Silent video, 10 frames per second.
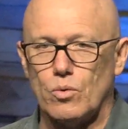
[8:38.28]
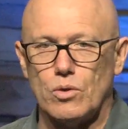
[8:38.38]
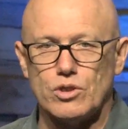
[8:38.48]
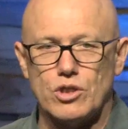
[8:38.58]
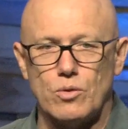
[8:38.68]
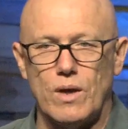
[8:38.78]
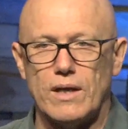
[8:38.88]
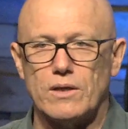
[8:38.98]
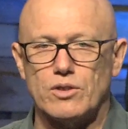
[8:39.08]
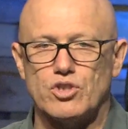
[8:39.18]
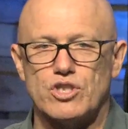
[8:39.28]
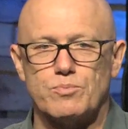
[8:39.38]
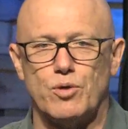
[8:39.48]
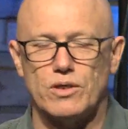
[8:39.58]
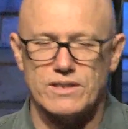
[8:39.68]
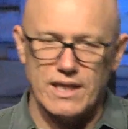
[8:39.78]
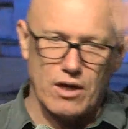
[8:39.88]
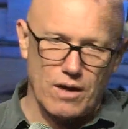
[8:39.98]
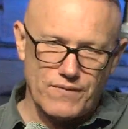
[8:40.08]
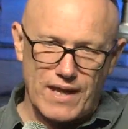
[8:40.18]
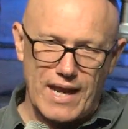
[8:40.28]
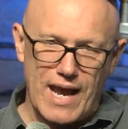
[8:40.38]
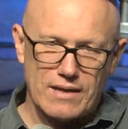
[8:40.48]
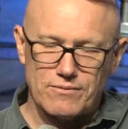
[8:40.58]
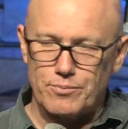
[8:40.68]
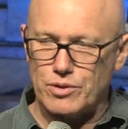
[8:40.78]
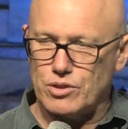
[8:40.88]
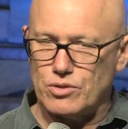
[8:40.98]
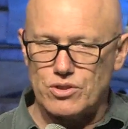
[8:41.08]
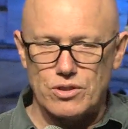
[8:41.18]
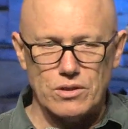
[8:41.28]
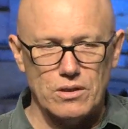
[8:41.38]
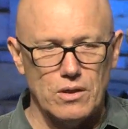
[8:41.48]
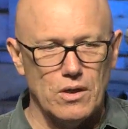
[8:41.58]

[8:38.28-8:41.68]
You know what? Just take off that hat of producer